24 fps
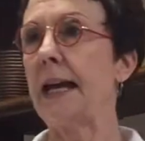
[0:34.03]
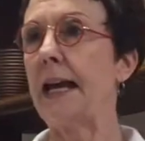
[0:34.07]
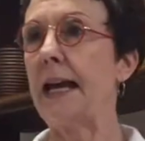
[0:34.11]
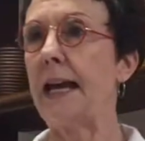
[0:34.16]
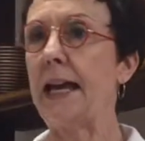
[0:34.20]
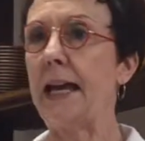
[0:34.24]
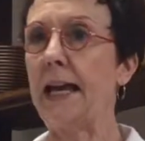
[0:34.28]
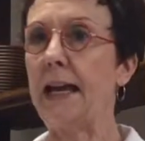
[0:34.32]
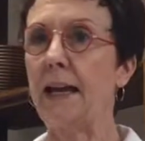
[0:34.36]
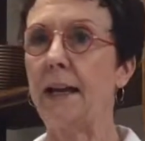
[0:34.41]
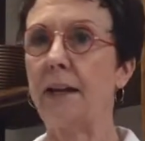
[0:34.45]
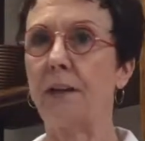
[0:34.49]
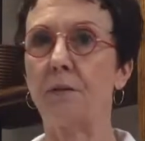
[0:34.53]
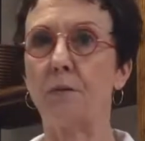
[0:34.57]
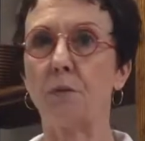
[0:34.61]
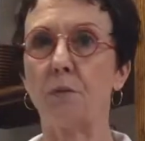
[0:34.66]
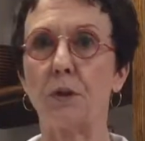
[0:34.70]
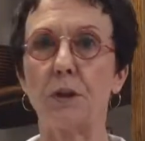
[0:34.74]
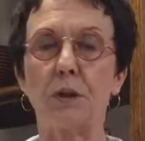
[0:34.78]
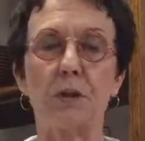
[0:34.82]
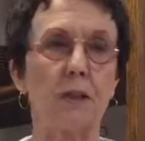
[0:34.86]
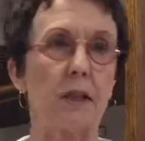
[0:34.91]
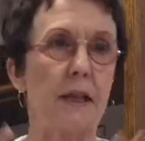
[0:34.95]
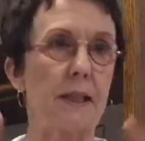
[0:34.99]
and
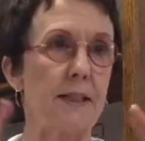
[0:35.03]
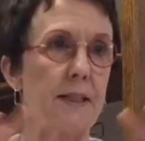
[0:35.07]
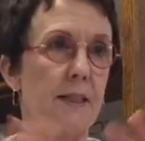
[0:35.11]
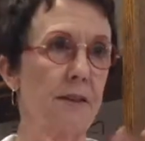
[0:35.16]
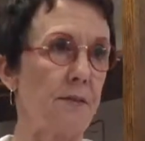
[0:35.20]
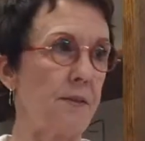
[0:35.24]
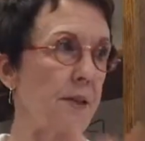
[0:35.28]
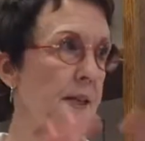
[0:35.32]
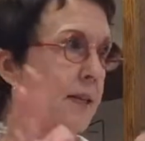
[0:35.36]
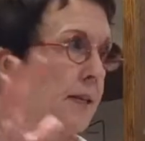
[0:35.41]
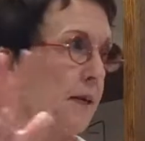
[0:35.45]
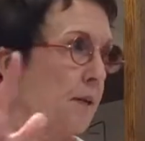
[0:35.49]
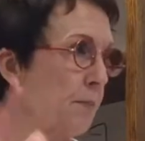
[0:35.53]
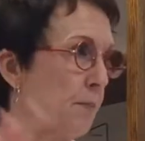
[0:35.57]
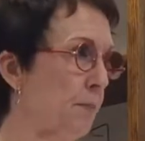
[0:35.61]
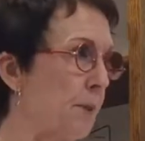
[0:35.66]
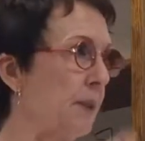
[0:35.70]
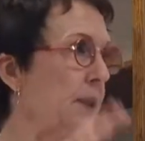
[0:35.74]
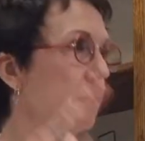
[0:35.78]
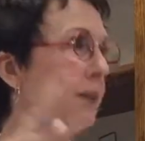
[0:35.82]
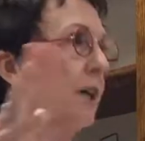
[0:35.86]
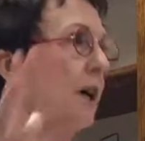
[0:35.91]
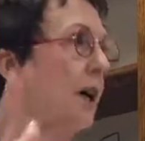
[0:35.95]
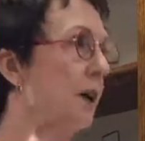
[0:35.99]
will kind of
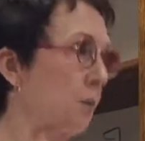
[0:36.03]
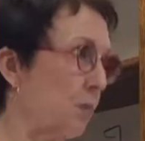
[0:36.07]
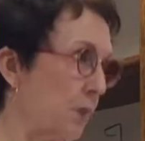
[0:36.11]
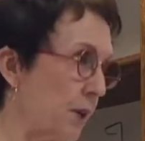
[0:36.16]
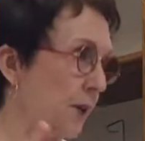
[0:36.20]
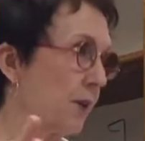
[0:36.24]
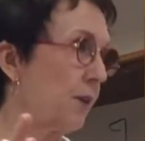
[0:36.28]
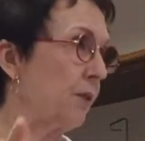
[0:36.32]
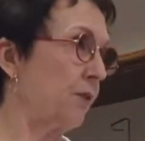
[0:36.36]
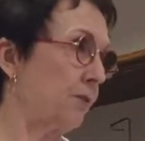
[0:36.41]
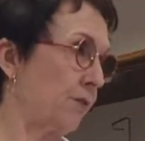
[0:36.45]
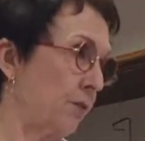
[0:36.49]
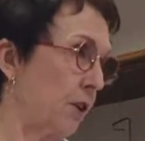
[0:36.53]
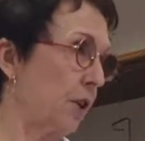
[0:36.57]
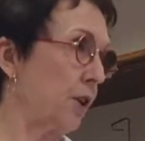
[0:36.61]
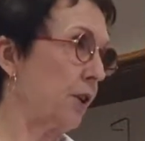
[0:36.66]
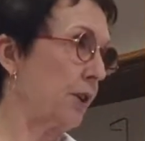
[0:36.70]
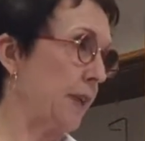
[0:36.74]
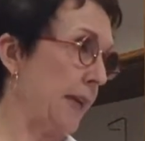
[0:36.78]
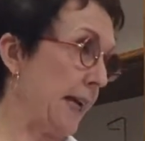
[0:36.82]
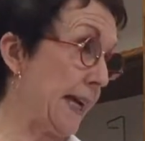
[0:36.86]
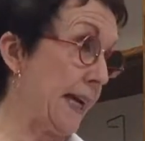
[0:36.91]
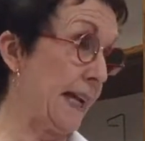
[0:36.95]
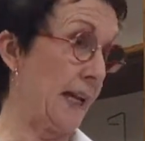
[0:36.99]
build on what you've
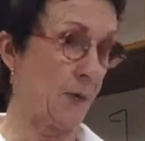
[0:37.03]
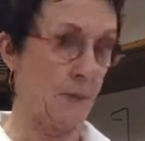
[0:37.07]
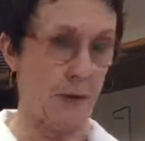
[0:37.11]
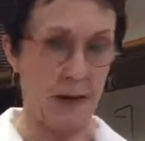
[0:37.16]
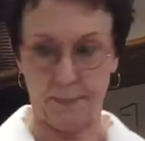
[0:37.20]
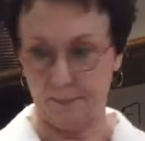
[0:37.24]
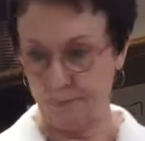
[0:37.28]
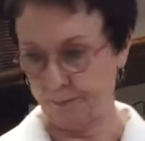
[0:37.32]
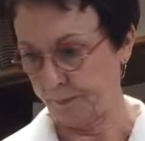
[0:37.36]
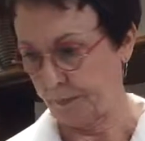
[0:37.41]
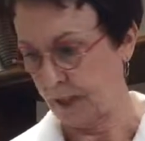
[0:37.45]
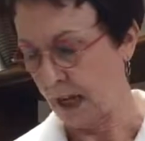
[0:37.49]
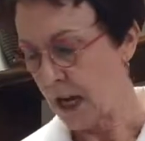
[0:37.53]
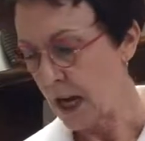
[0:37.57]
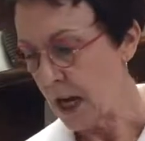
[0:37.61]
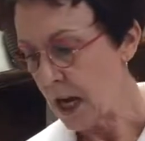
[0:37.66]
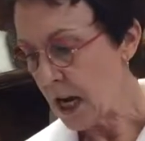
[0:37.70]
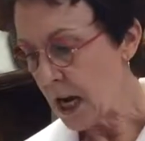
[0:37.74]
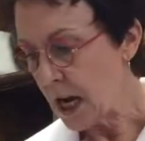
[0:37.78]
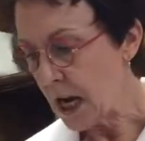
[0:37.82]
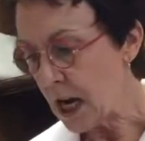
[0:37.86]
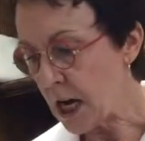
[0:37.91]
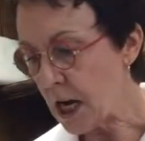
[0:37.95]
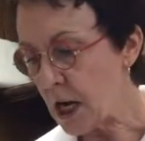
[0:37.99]
learned anyway.
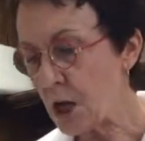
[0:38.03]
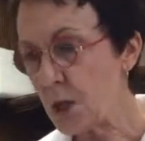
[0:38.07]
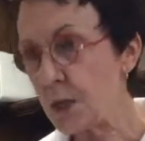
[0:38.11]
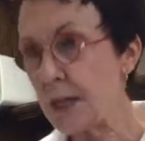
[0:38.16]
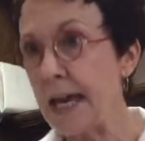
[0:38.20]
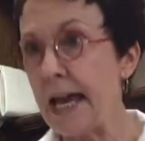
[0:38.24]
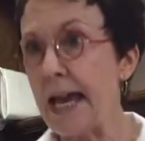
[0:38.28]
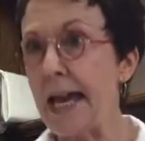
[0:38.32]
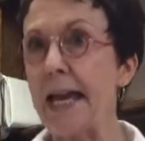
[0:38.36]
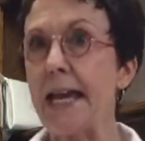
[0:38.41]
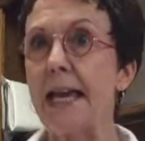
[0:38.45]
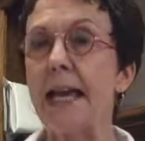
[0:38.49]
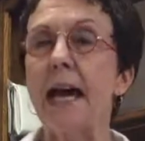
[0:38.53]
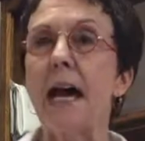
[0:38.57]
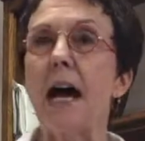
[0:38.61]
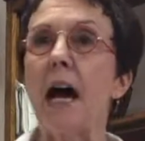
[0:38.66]
Okay,